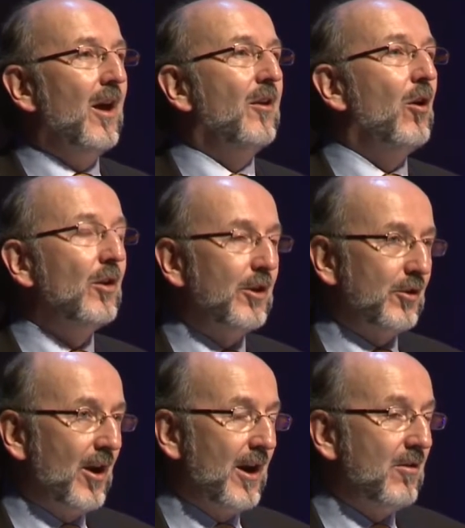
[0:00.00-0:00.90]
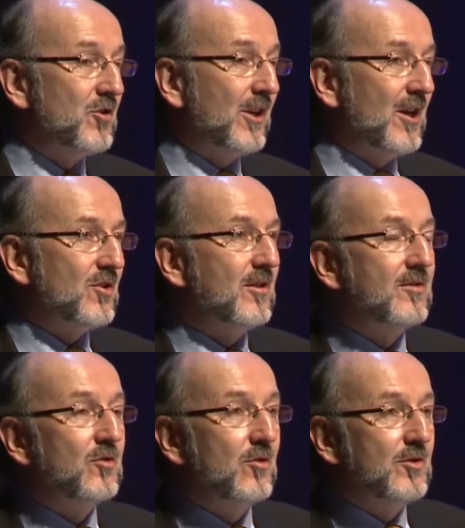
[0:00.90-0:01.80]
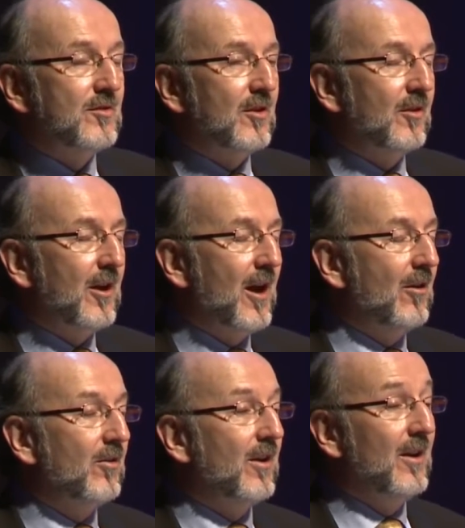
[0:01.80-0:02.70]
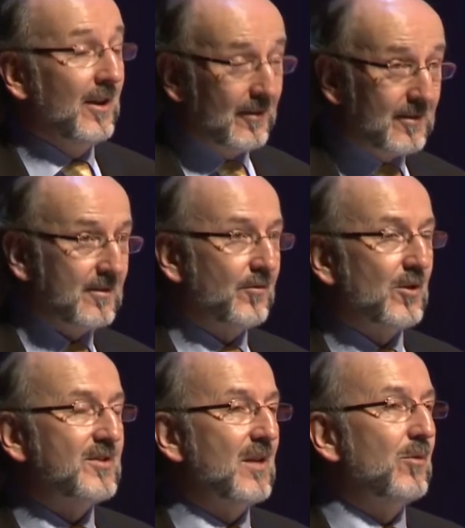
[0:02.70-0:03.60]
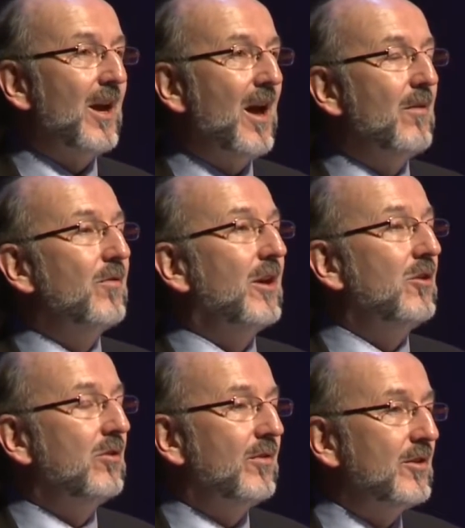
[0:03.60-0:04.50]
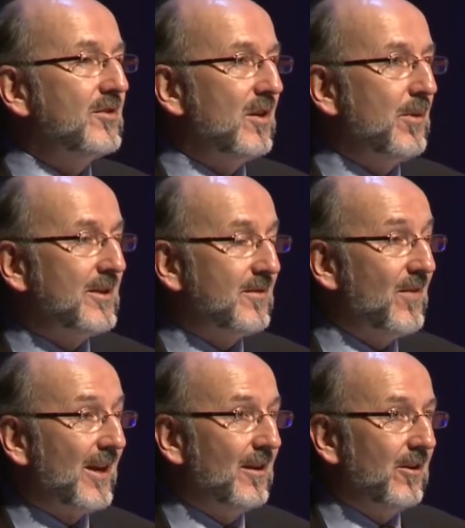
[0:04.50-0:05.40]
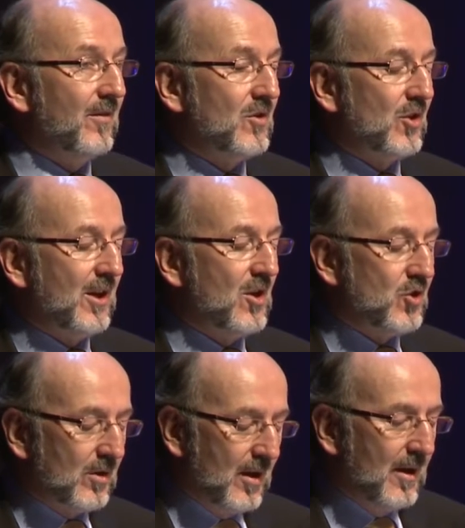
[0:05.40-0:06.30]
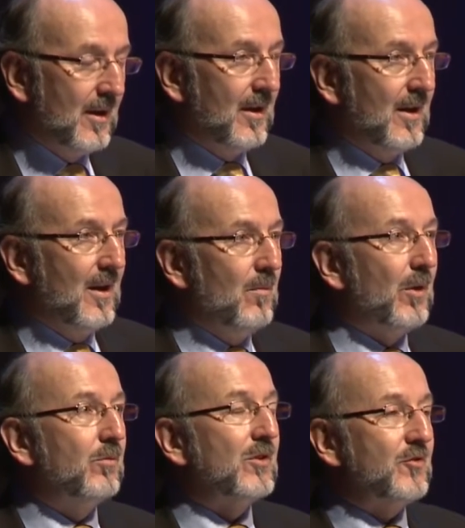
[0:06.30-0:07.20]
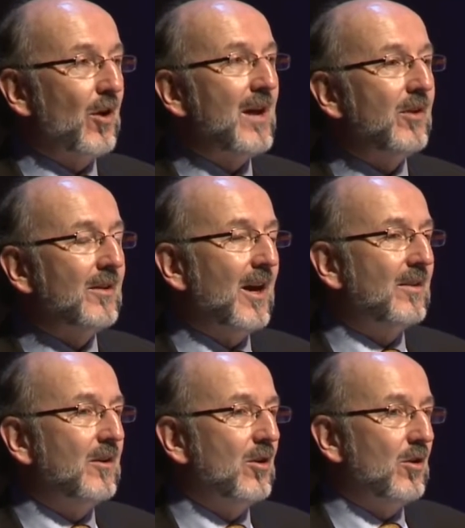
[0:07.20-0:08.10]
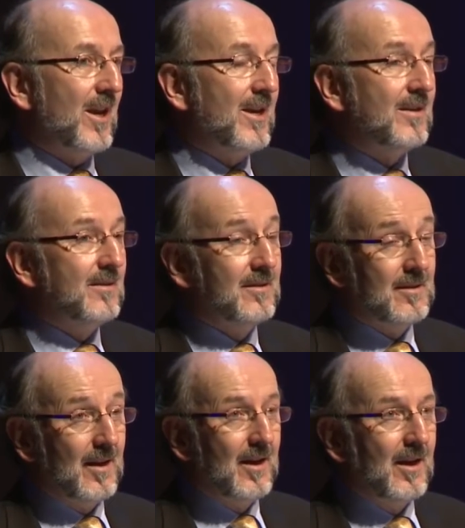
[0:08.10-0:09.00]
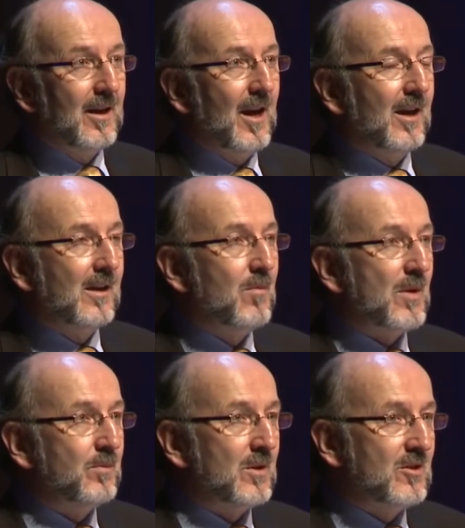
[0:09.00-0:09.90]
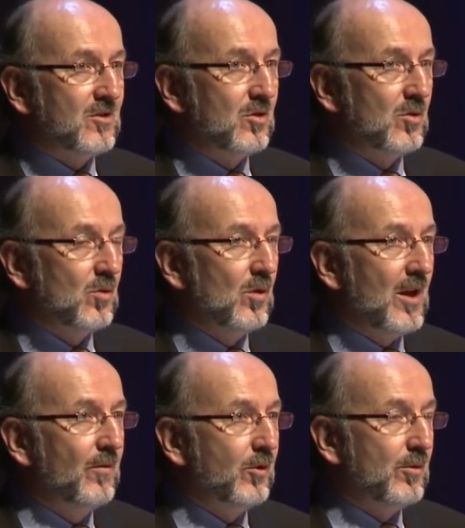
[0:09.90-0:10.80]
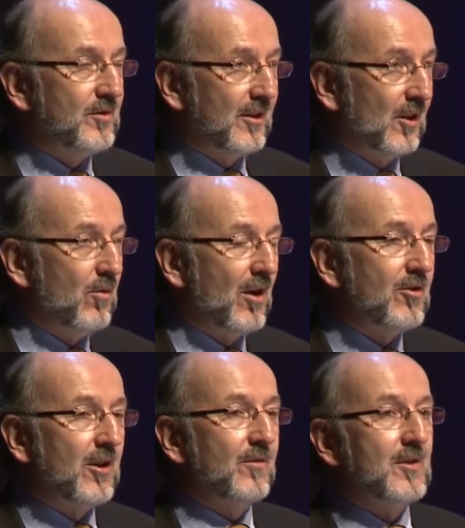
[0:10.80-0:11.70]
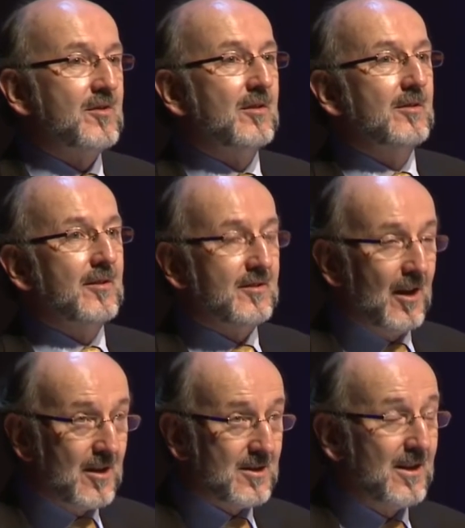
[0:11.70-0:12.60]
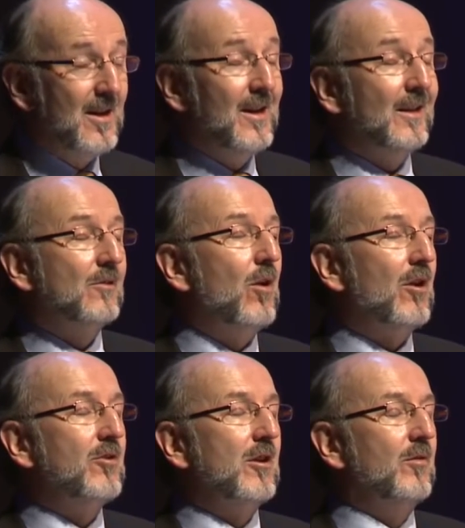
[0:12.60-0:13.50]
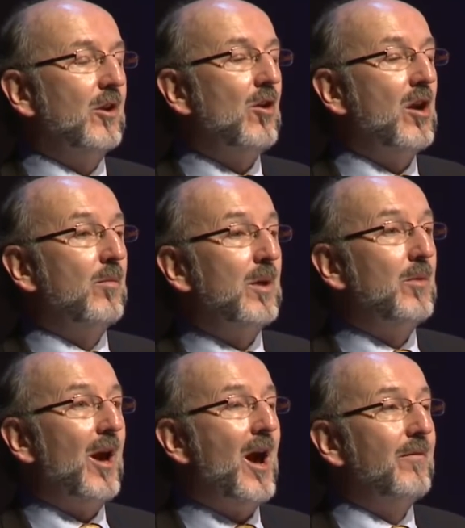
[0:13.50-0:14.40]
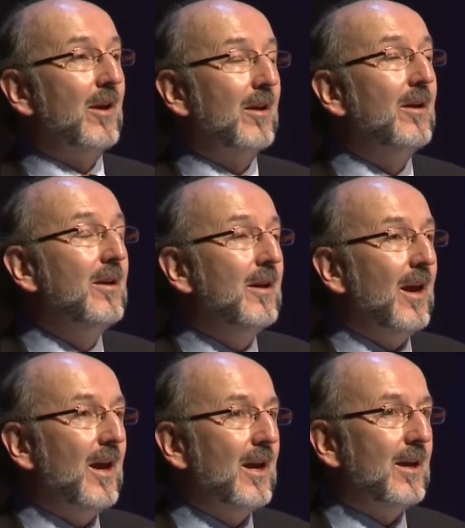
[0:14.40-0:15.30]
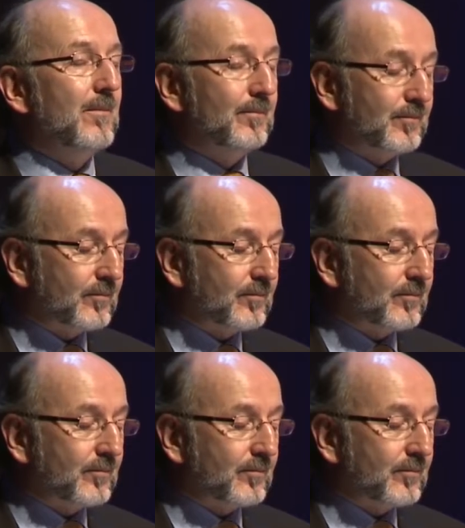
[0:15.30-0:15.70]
and all the other higher education institutions on the island, this is the first time we have a university-based Faculty of Education. But what's driving that there is a commitment to influencing the quality of our society and the quality of our economy by having a